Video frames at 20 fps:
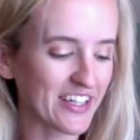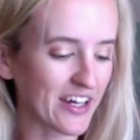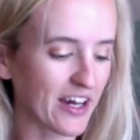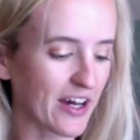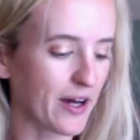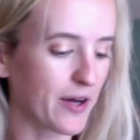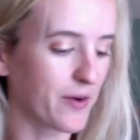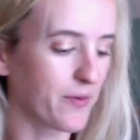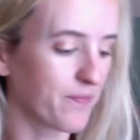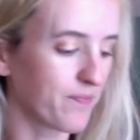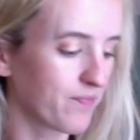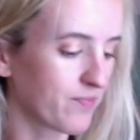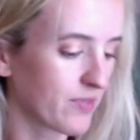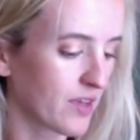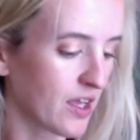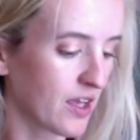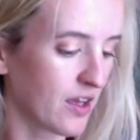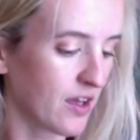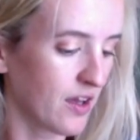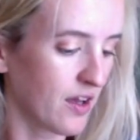
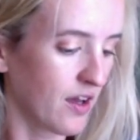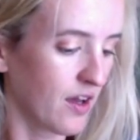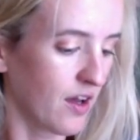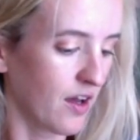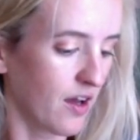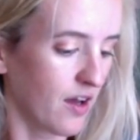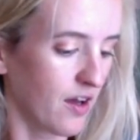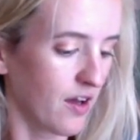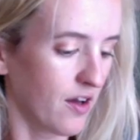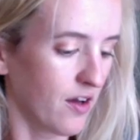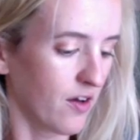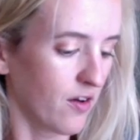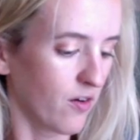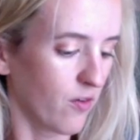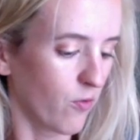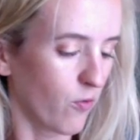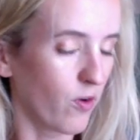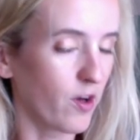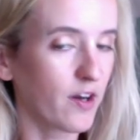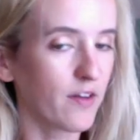
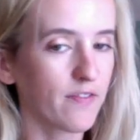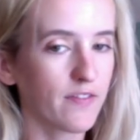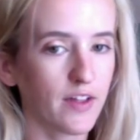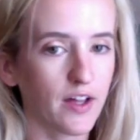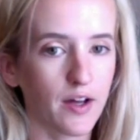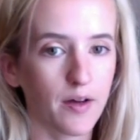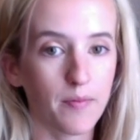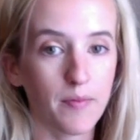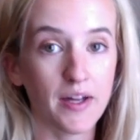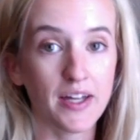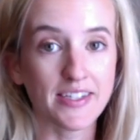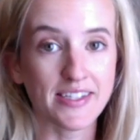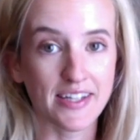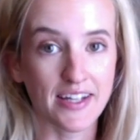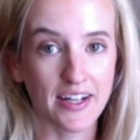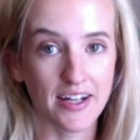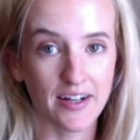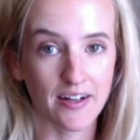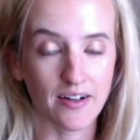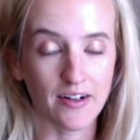One of them isn't
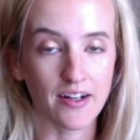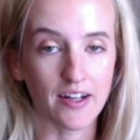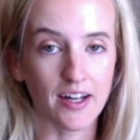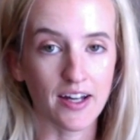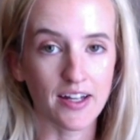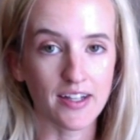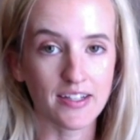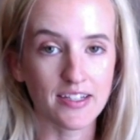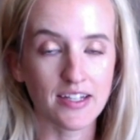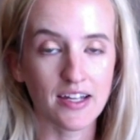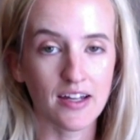here yet,